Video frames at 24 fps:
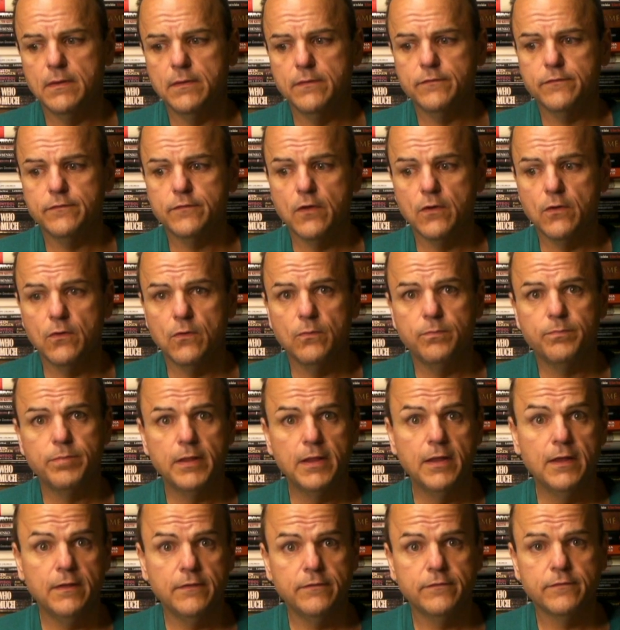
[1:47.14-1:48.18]
so
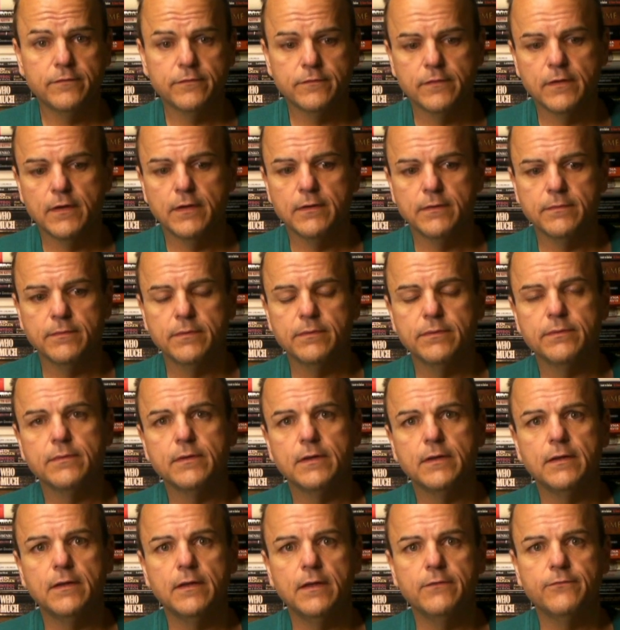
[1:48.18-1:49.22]
please...
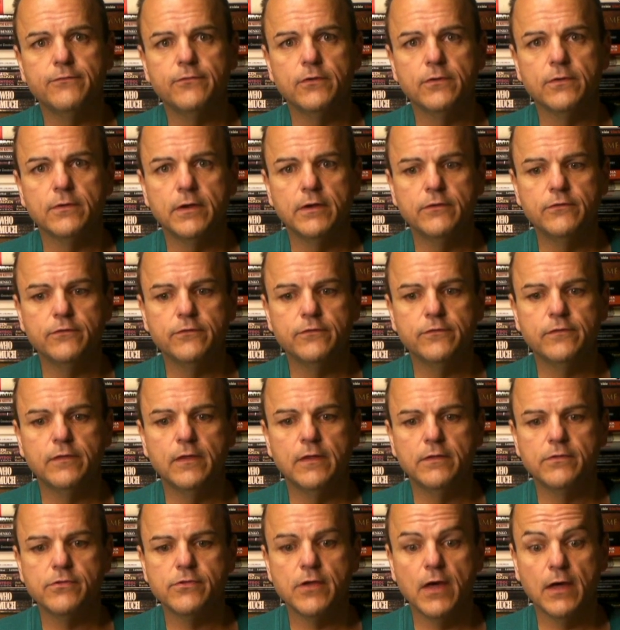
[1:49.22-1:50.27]
if you're
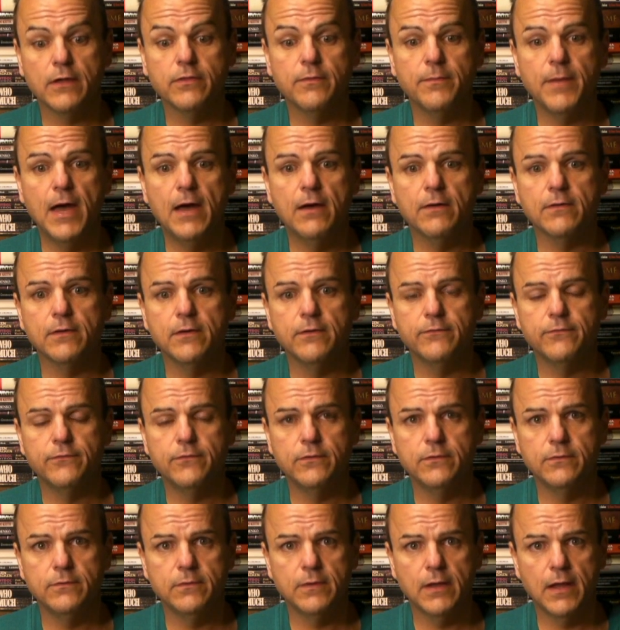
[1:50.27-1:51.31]
interested, check them out if
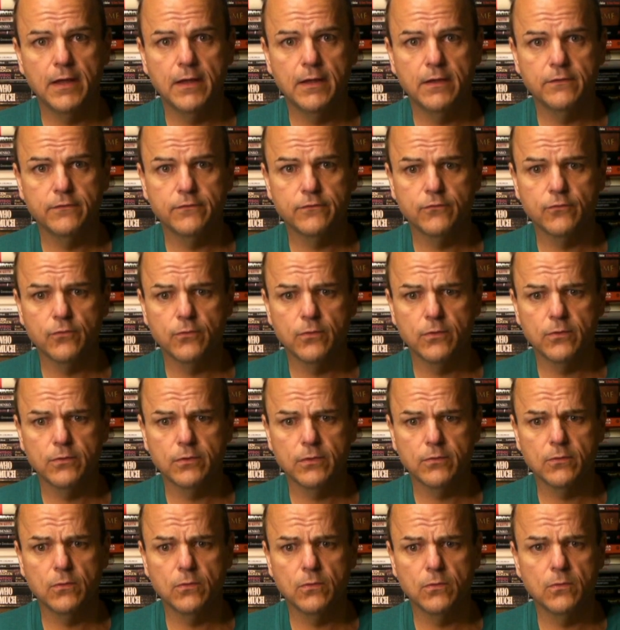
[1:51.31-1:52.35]
you like
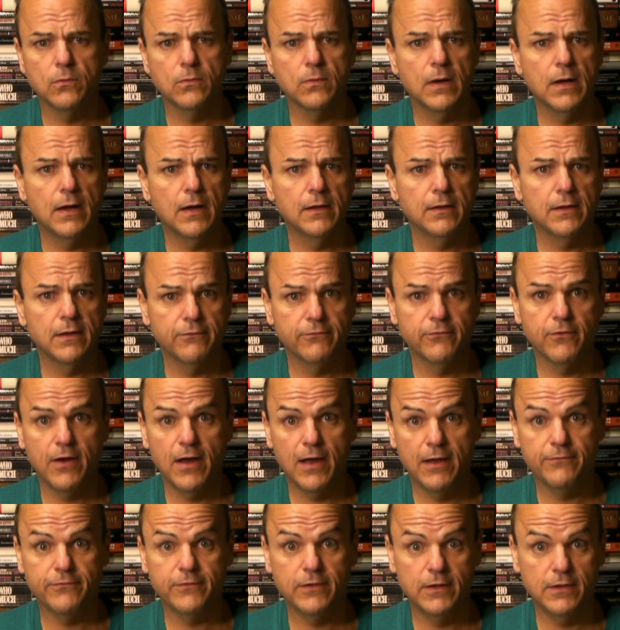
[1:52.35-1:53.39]
historical
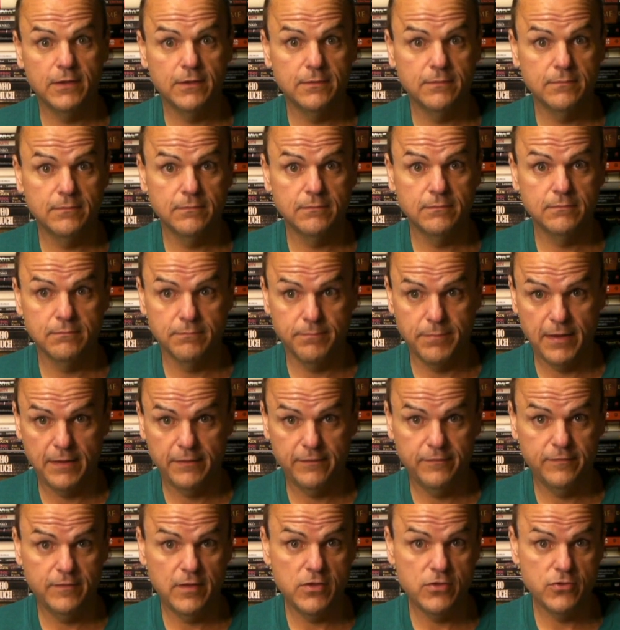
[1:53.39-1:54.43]
Lovecraftian
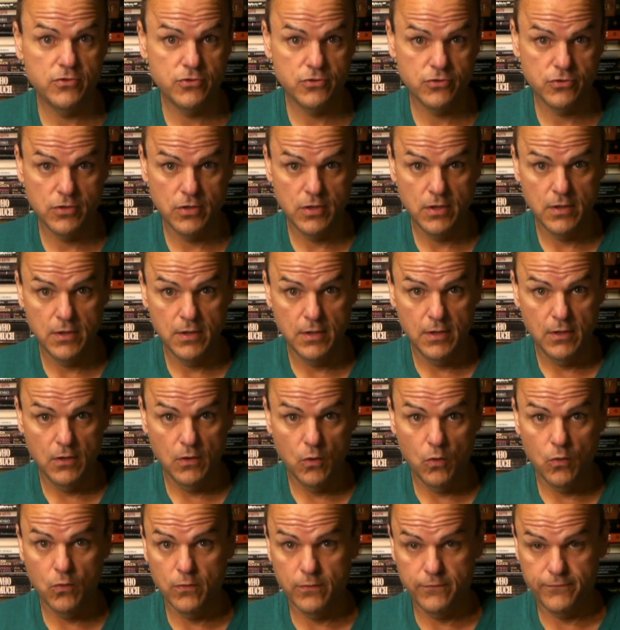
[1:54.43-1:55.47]
pastiche
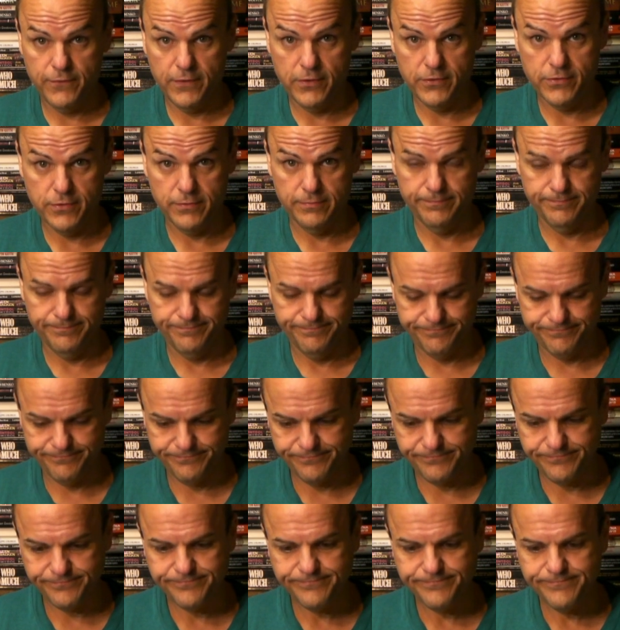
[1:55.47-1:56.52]
horror fiction.
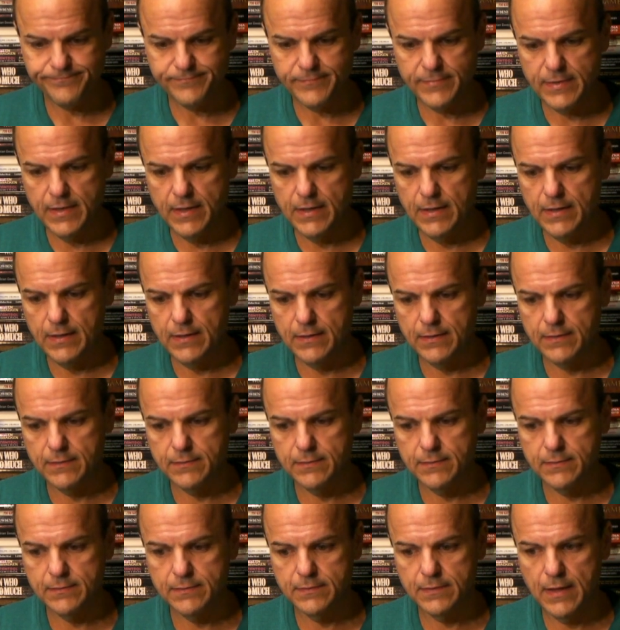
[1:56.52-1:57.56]

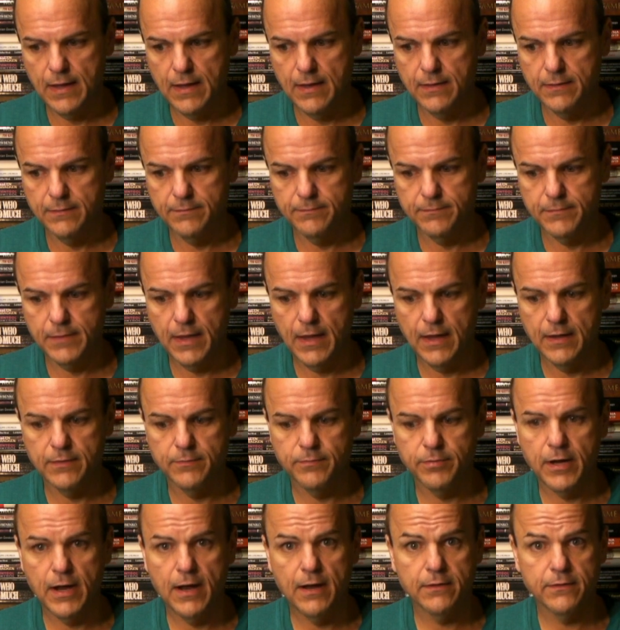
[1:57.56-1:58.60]
I'm kind of
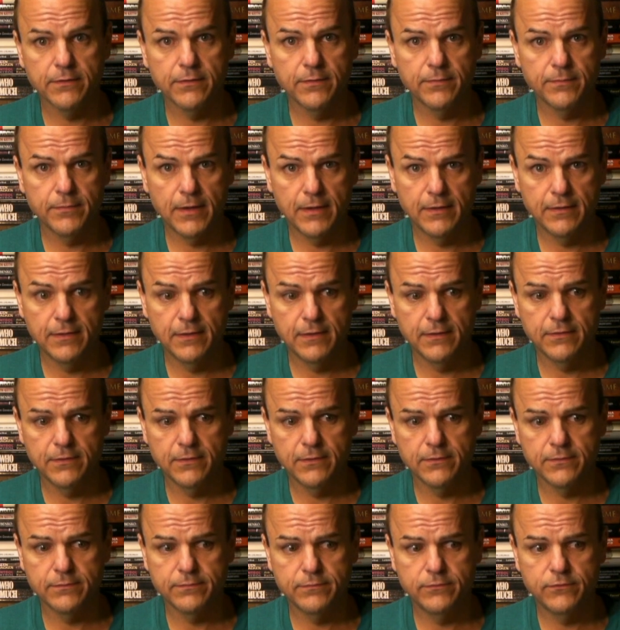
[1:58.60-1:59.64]
proud of them. I think
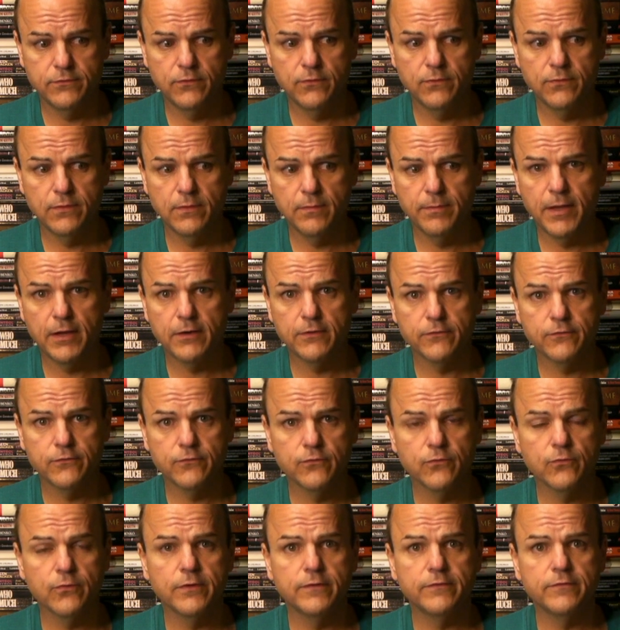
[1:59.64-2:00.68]
they're two of the better
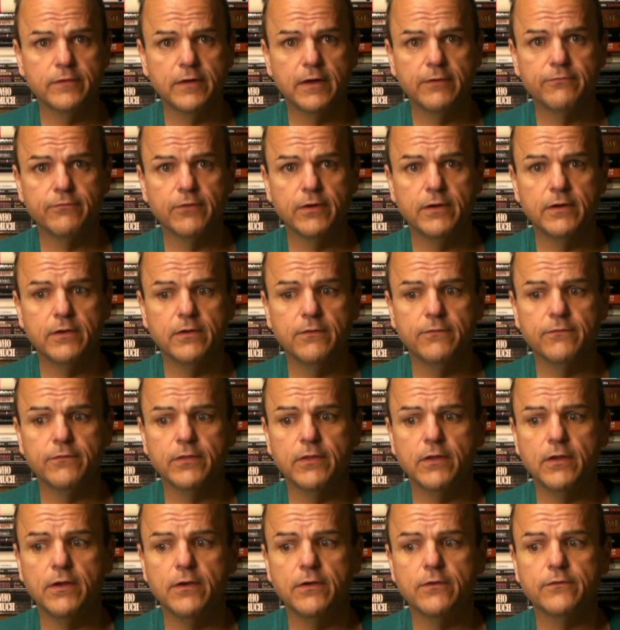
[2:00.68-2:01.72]
stories that I've written over
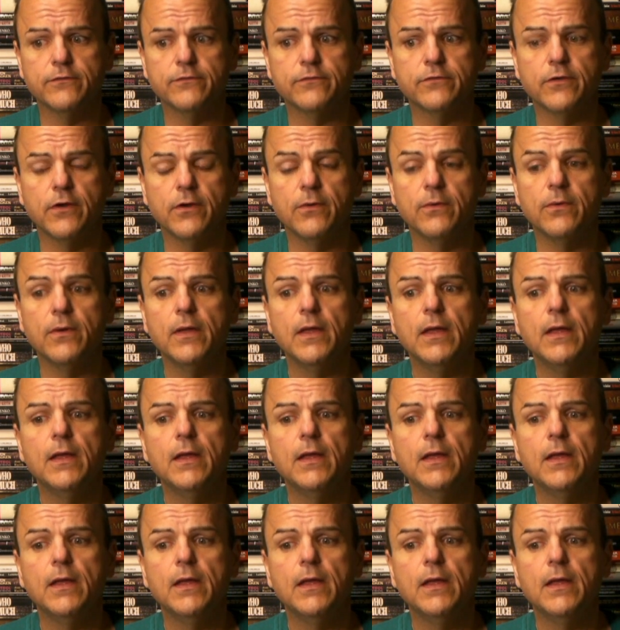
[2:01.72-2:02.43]
the years, so